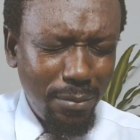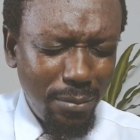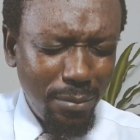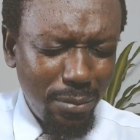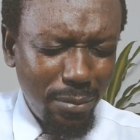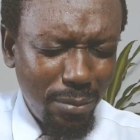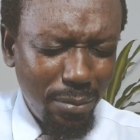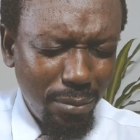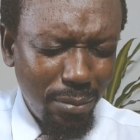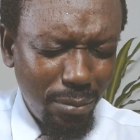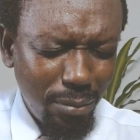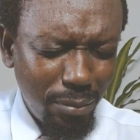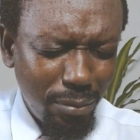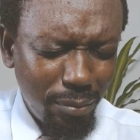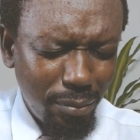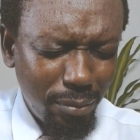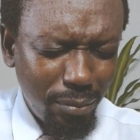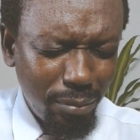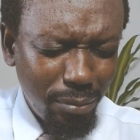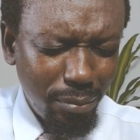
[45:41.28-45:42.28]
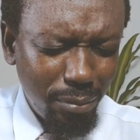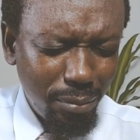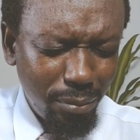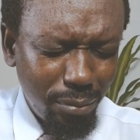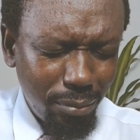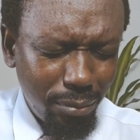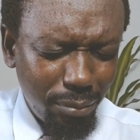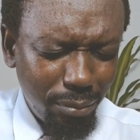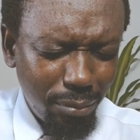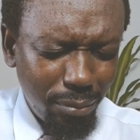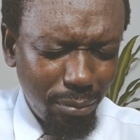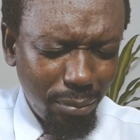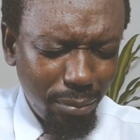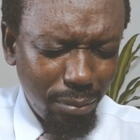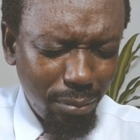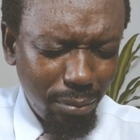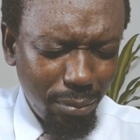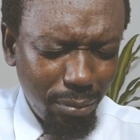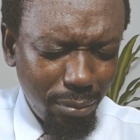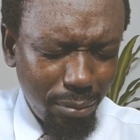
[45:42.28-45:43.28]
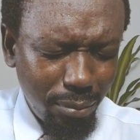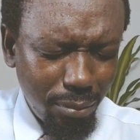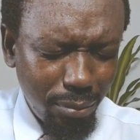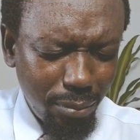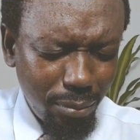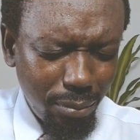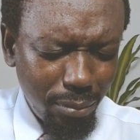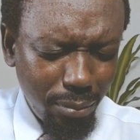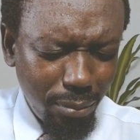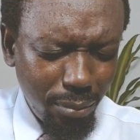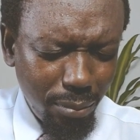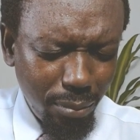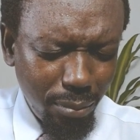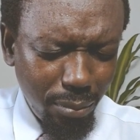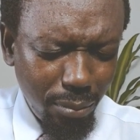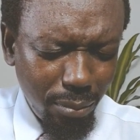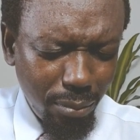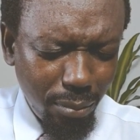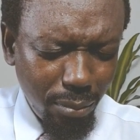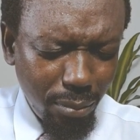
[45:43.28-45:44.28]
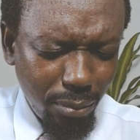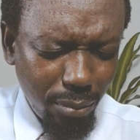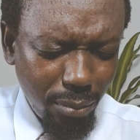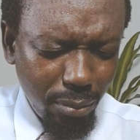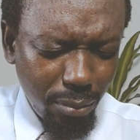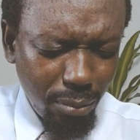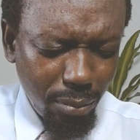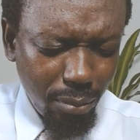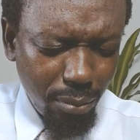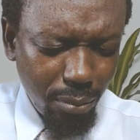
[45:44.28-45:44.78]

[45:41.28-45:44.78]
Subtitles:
Nobody speaks.